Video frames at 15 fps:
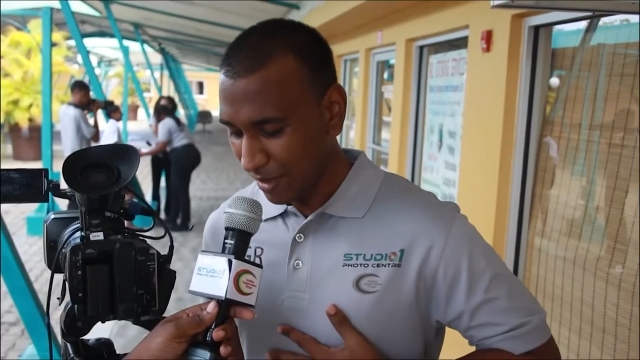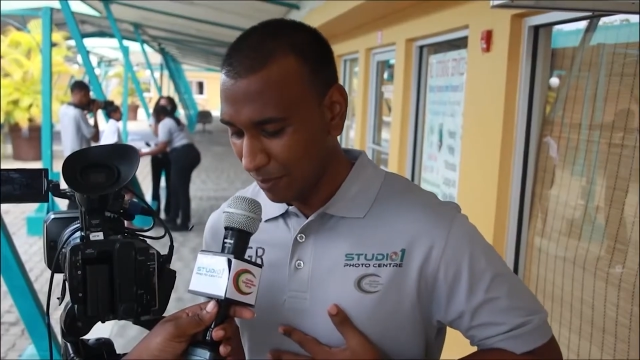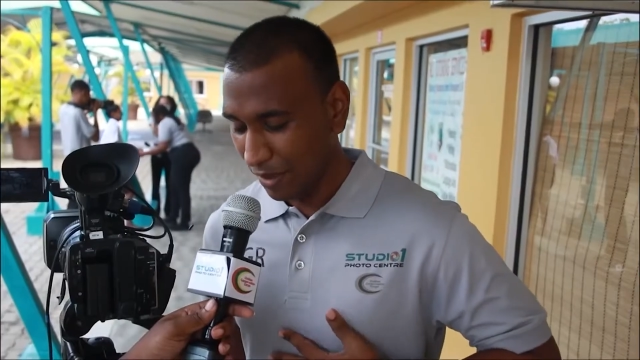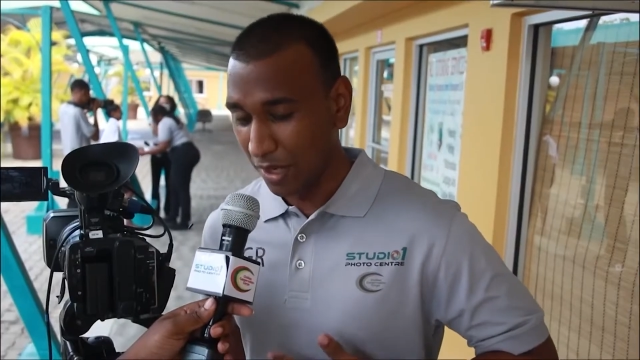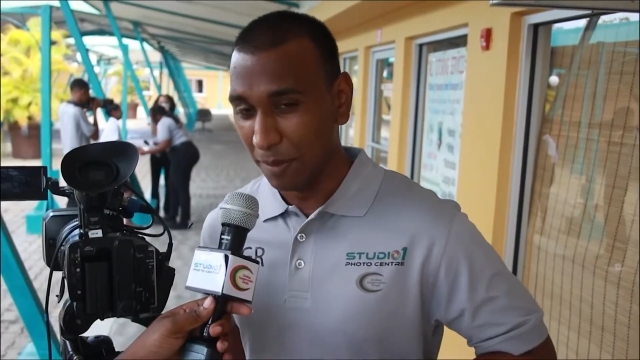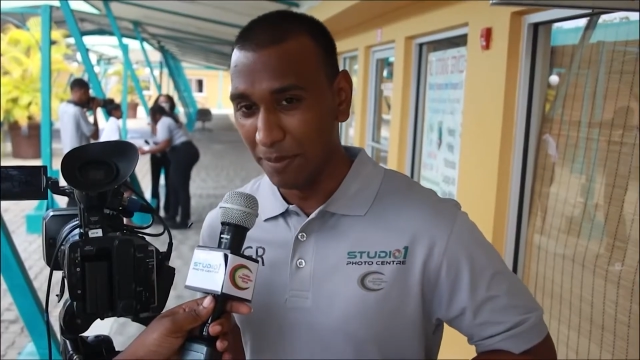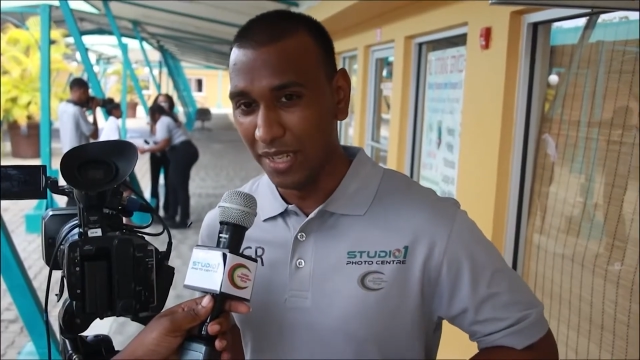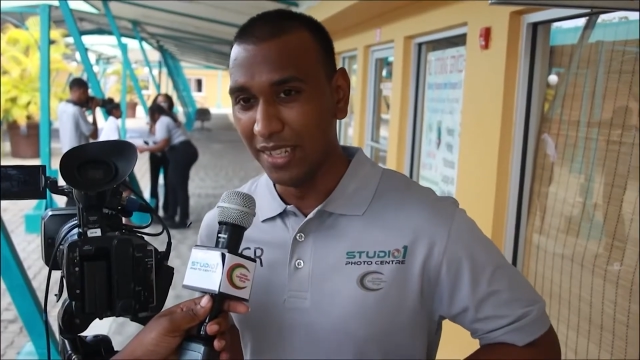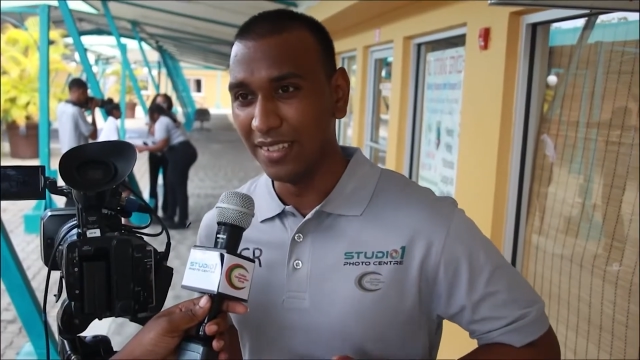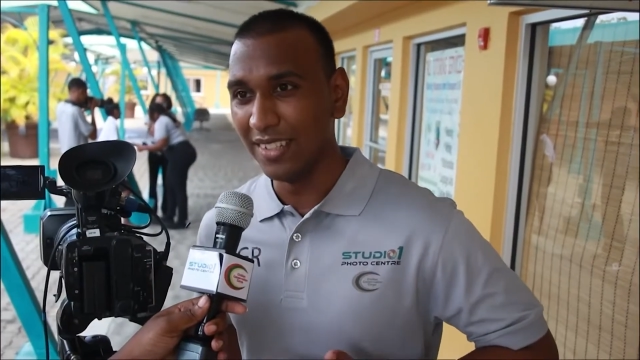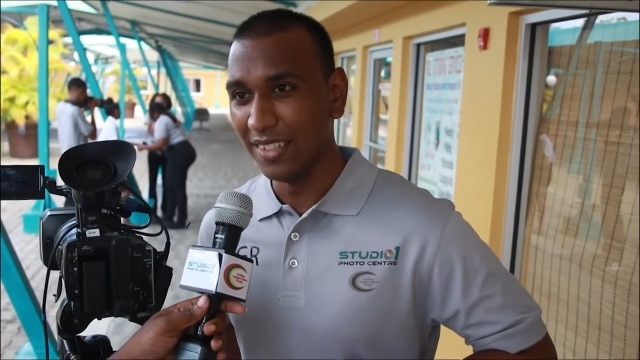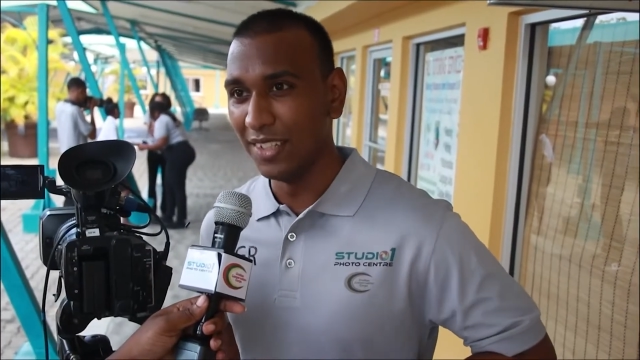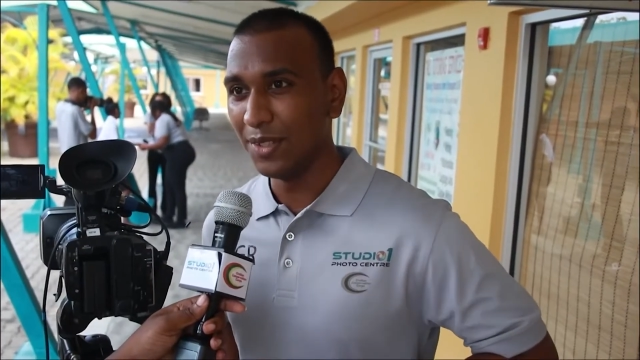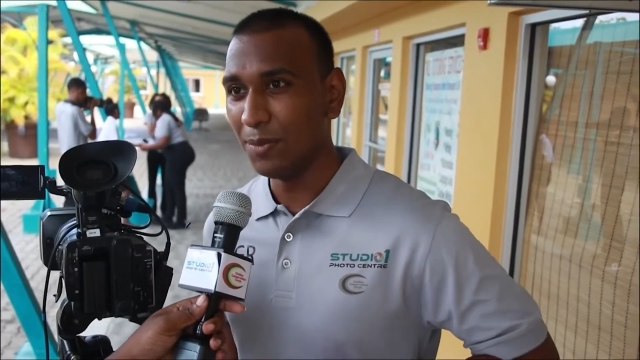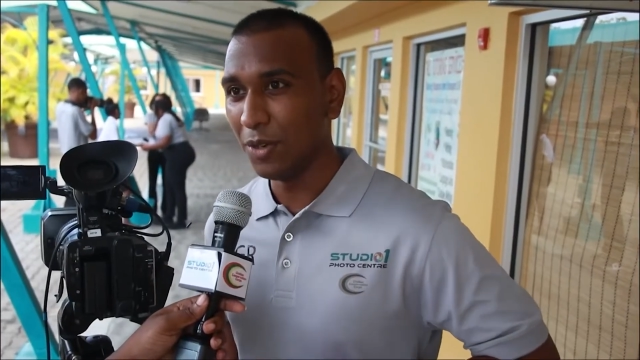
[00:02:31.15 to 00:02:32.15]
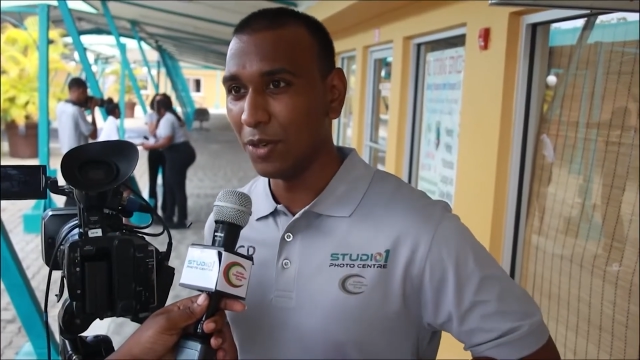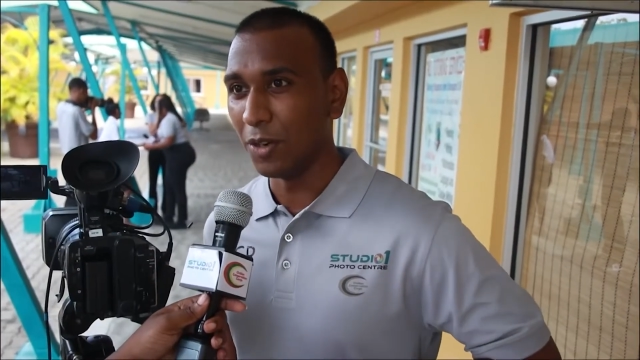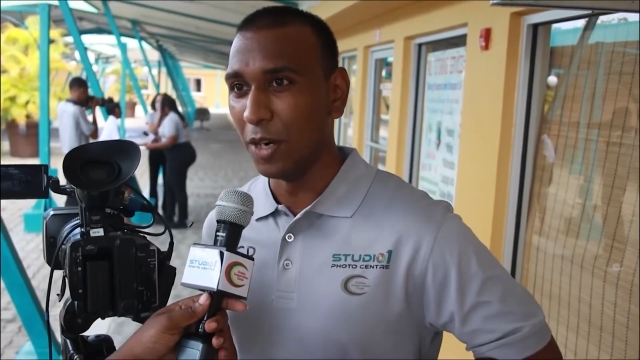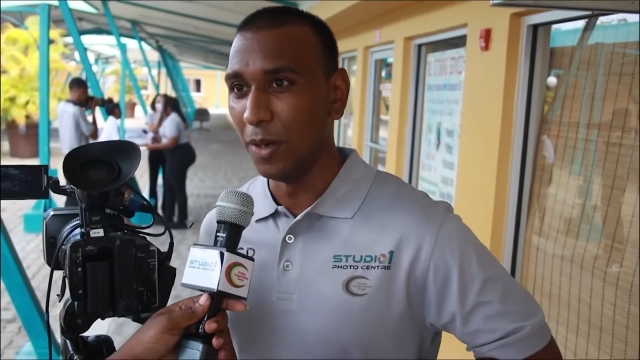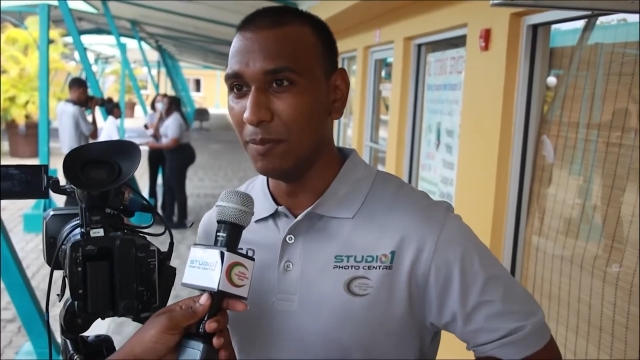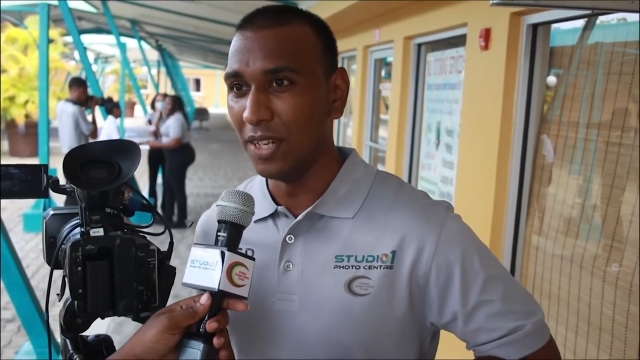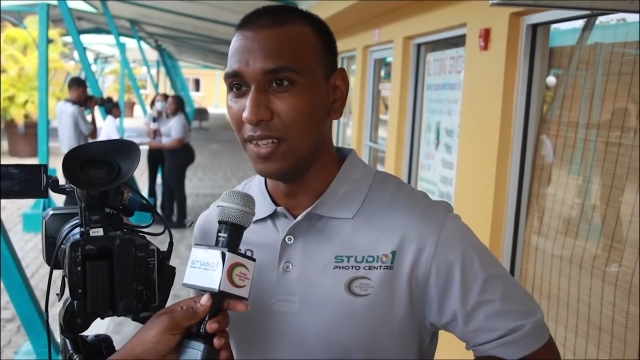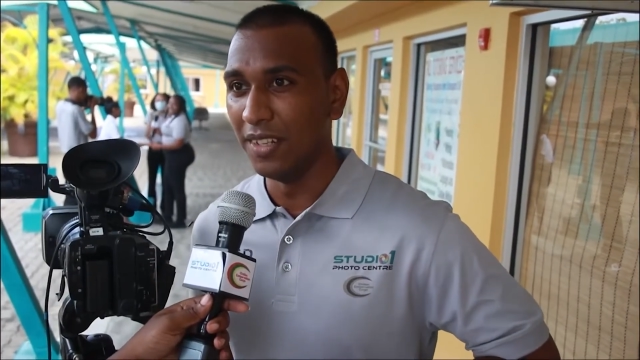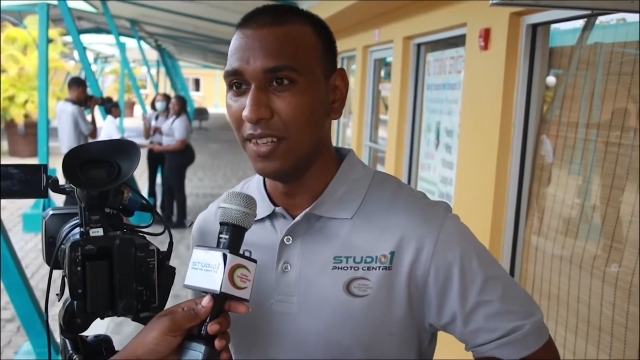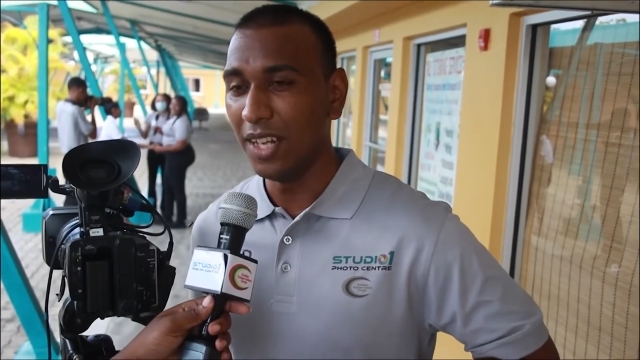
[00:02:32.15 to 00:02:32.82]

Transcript: bringing me into this program and